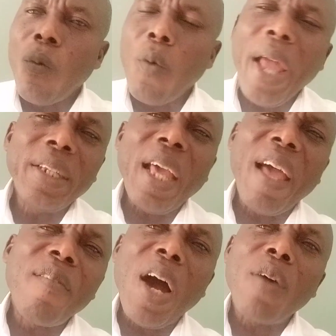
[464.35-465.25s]

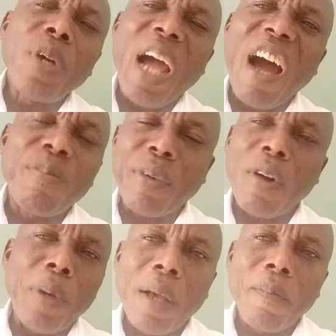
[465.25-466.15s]
whenever we have
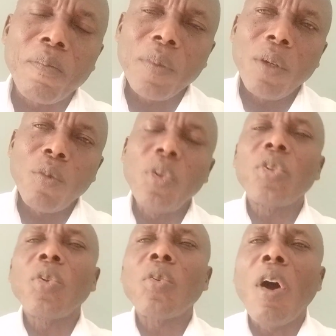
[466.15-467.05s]
problem,
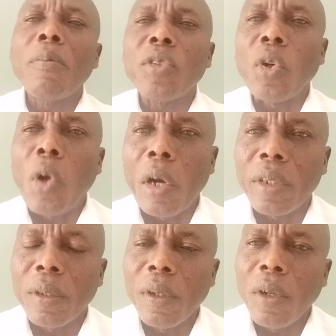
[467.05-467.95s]
we should come to
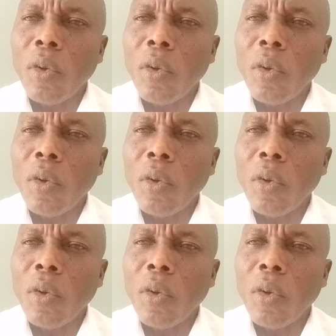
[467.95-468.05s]
God.